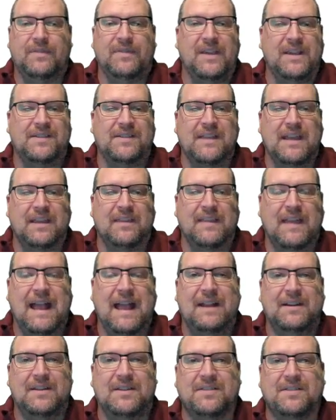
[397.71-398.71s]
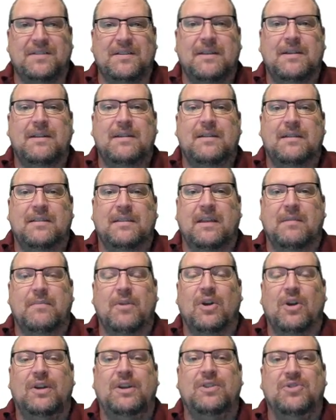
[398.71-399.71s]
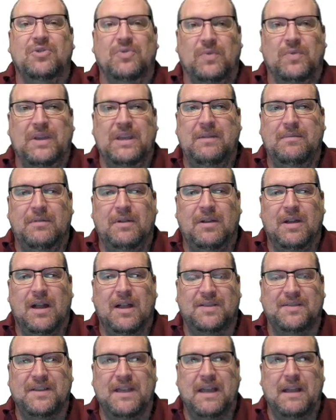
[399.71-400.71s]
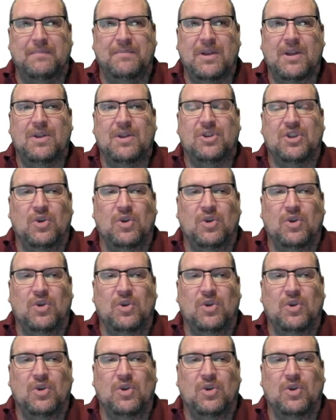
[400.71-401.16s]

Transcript: Things like that. It's the American dream concept.